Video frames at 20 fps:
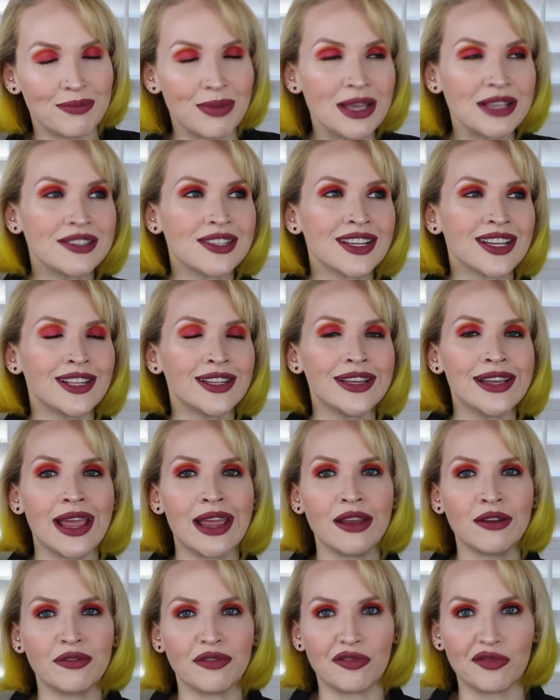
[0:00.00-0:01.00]
Basically,
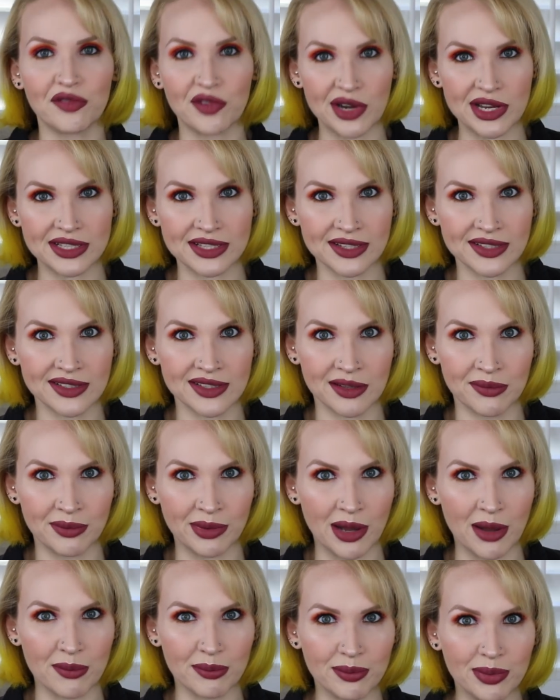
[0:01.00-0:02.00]
it freezes the
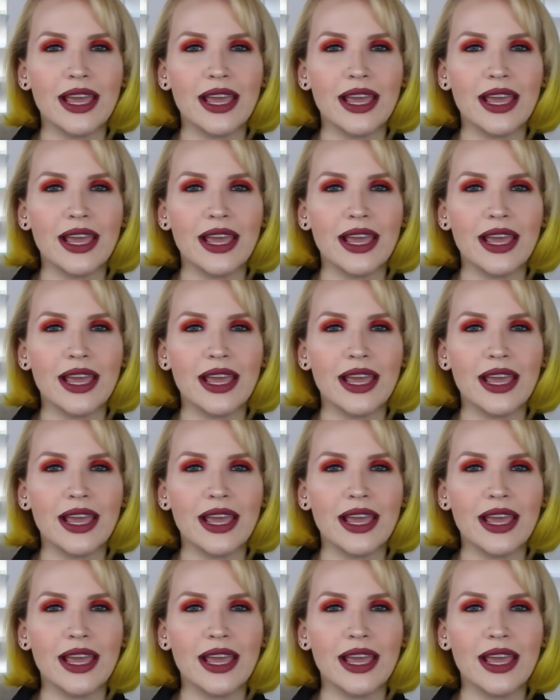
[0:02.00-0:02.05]
bump.